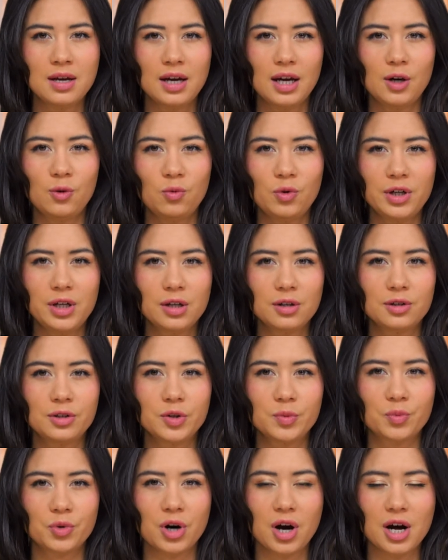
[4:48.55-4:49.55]
and would
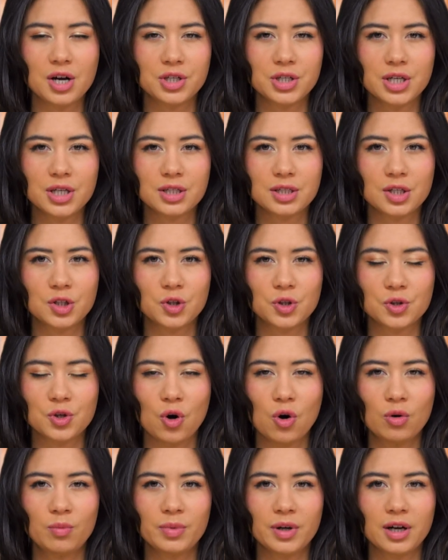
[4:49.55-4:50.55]
include projects such as
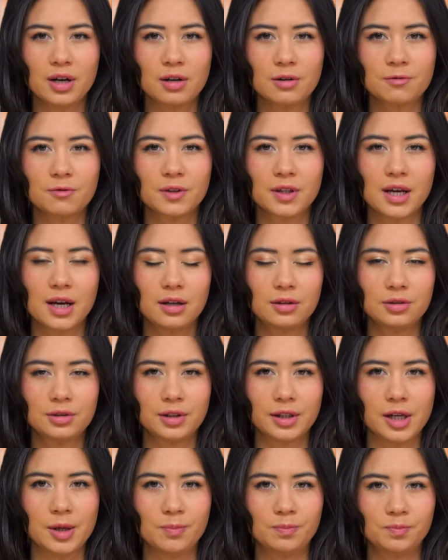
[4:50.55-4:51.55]
home care for the
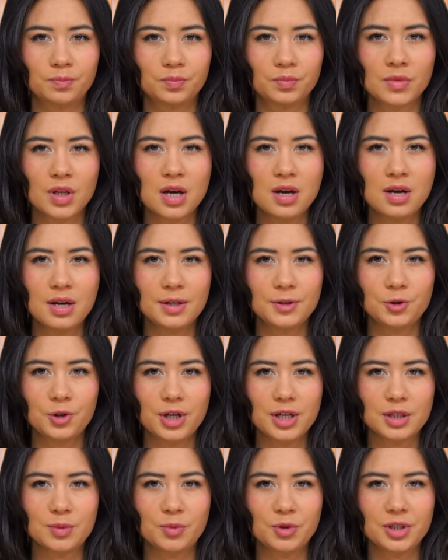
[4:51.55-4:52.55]
elderly.
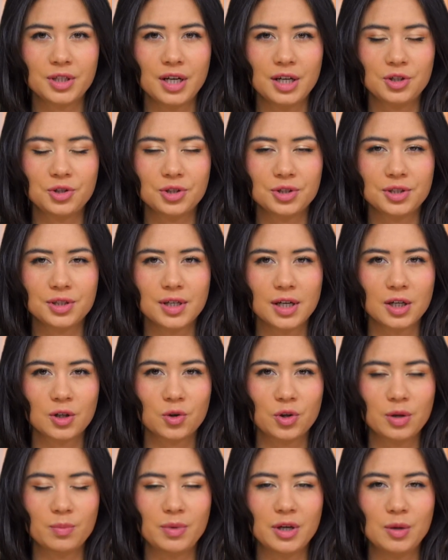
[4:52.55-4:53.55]
Transportation
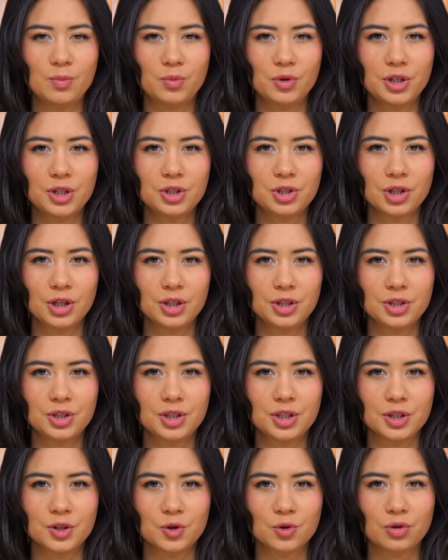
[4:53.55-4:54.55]
Secretary Pete Buttigieg
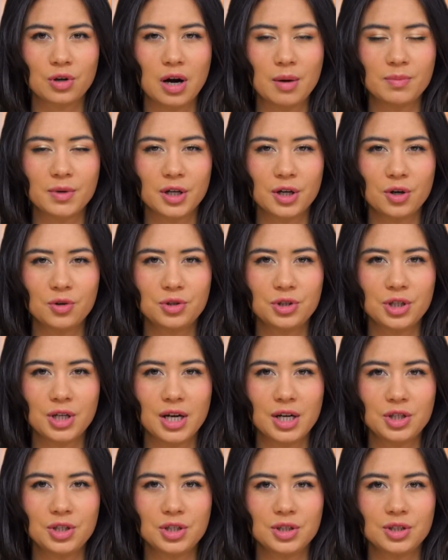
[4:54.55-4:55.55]
described
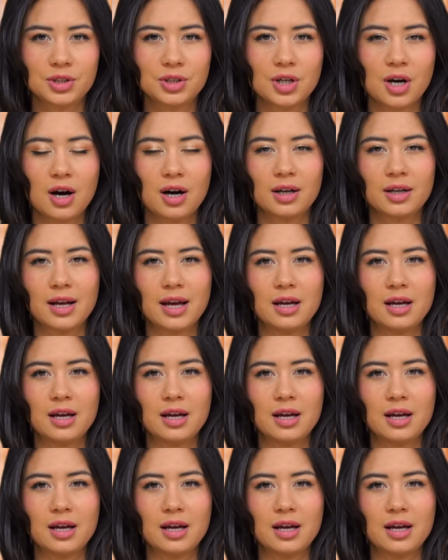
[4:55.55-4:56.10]
negotiations on